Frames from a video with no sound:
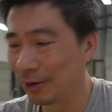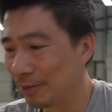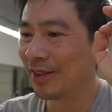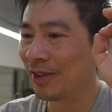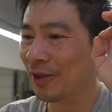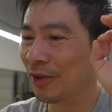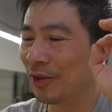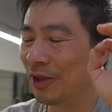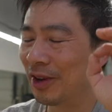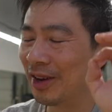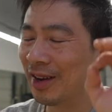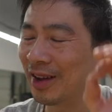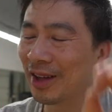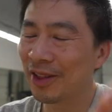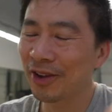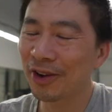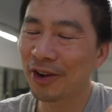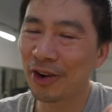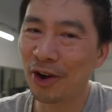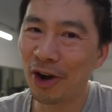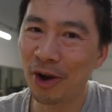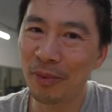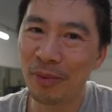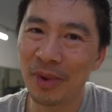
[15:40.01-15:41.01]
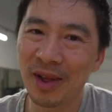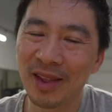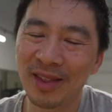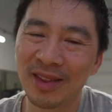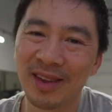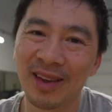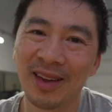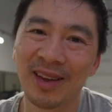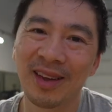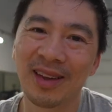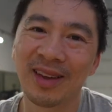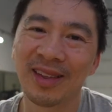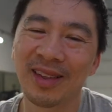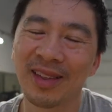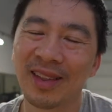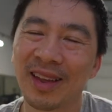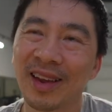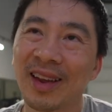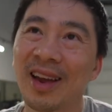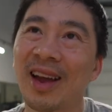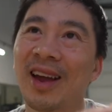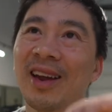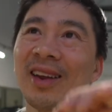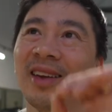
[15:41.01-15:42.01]
So another comment
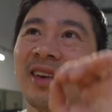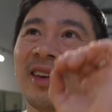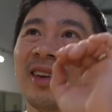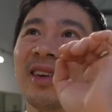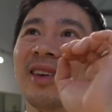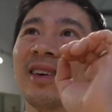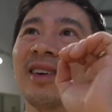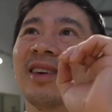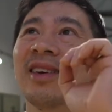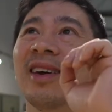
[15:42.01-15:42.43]
that kind of,